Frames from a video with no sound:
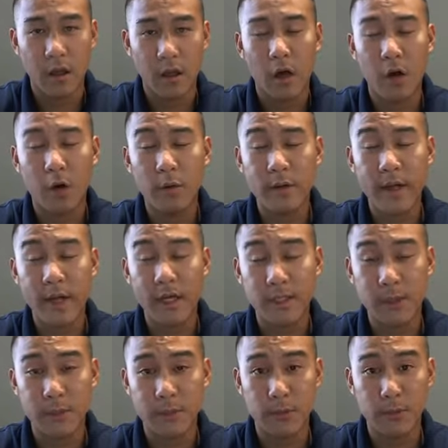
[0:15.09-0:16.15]
All we
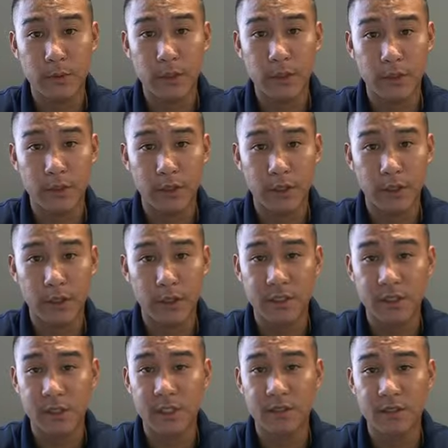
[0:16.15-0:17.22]
ask for in return
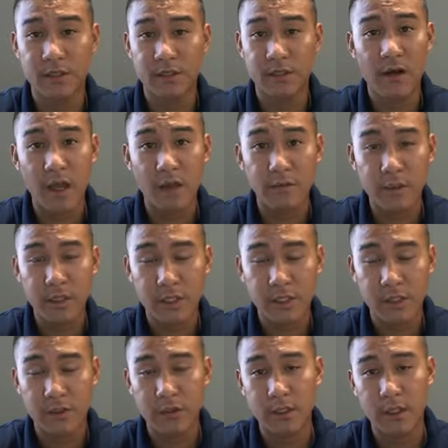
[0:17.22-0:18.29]
is just five minutes
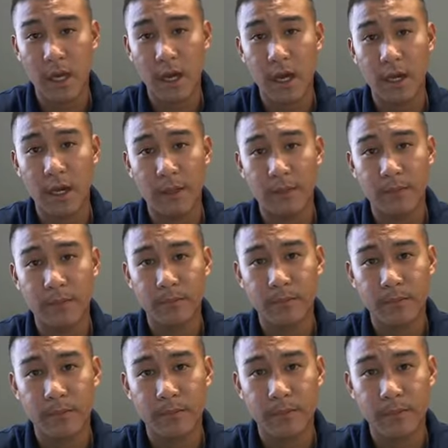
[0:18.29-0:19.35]
of your time,
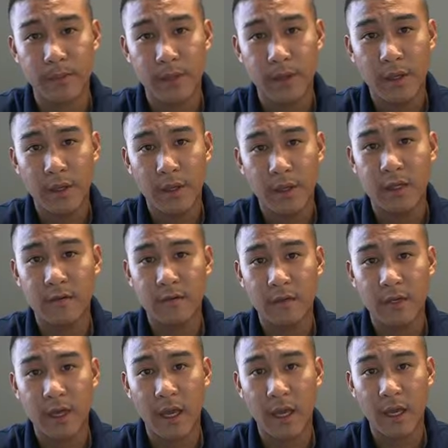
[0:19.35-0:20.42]

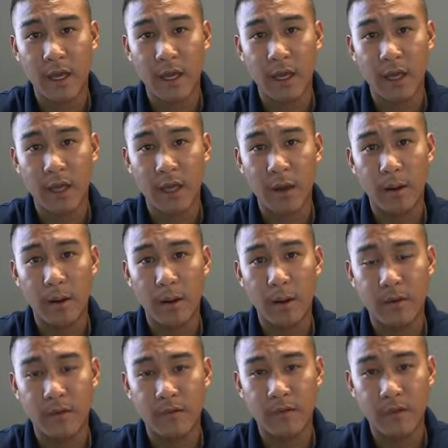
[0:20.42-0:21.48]
leaving a
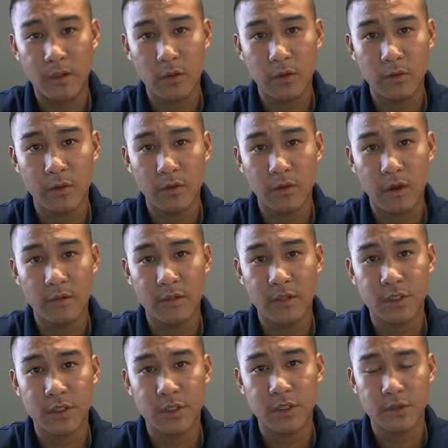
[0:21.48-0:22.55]
review of our
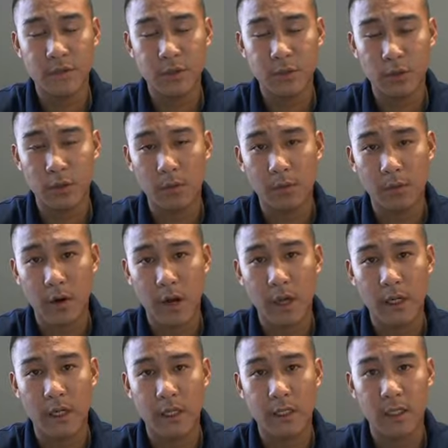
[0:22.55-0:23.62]
service or
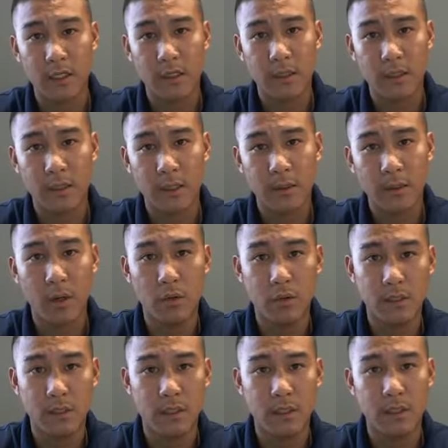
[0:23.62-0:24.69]
product
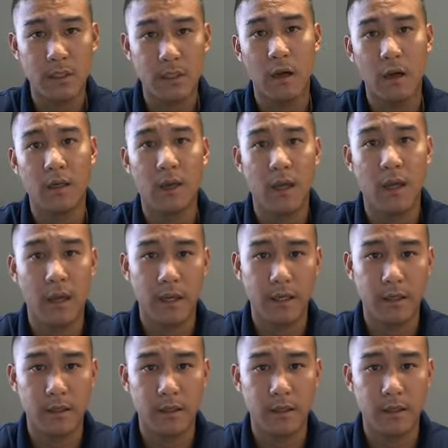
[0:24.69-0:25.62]
posted online.